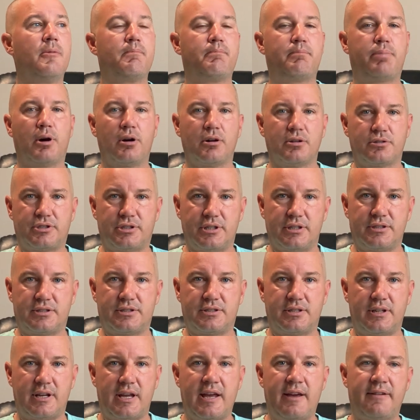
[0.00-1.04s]

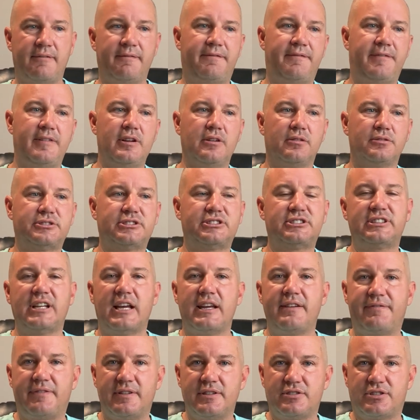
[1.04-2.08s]
purchase and feel
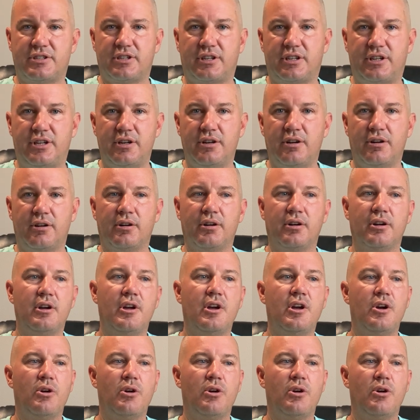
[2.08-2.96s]
safe and secure,